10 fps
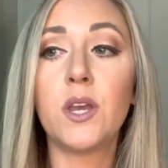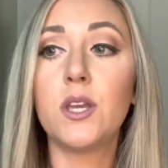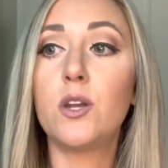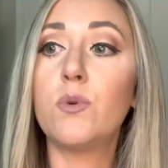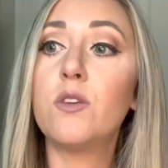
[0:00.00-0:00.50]

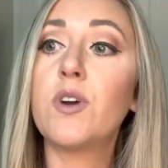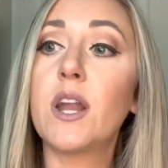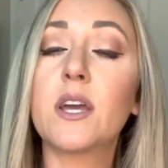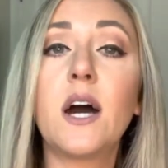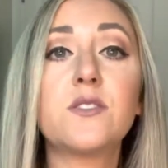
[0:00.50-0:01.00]
You know, when you've got
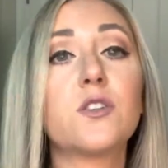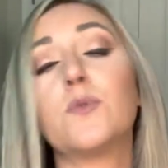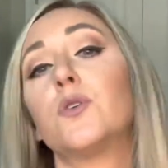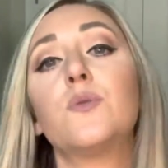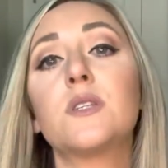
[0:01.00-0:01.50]
a
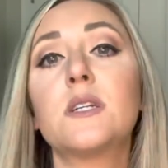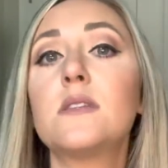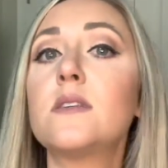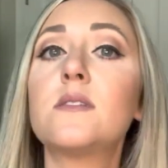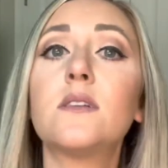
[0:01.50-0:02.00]
customer who is
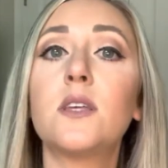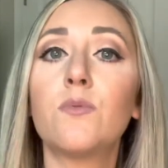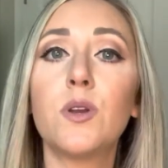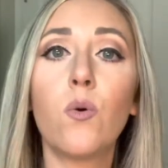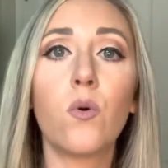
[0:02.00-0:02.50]
consistently
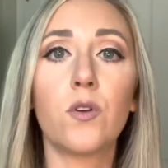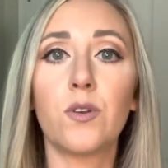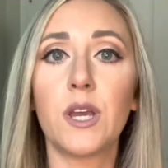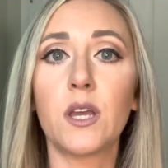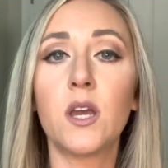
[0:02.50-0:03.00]

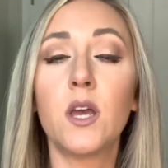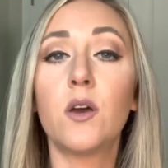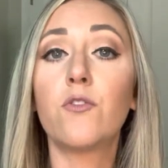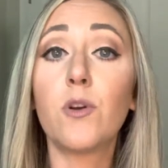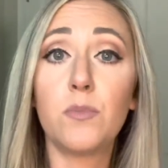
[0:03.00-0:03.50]
reordering
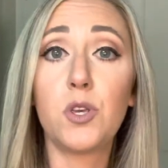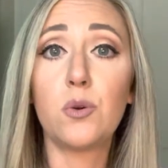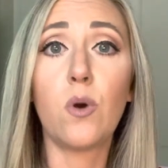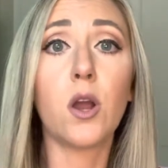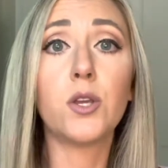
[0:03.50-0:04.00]
from
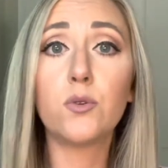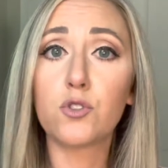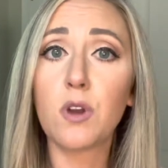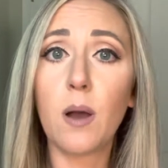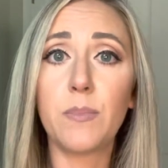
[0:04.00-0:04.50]
you, are you
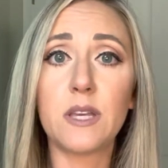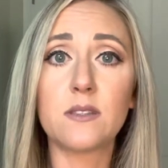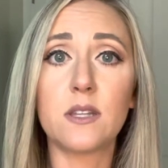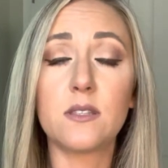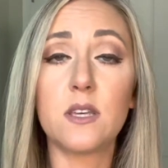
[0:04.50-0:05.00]
dropping
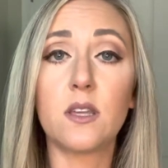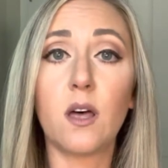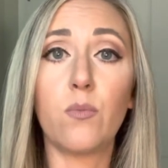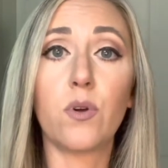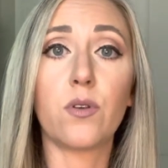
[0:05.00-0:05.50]
Scentsy
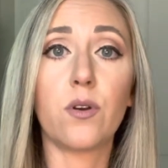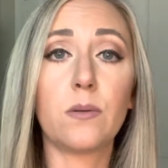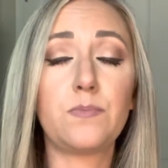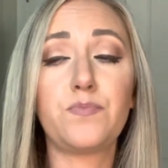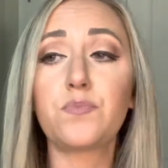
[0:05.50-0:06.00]
Club with her?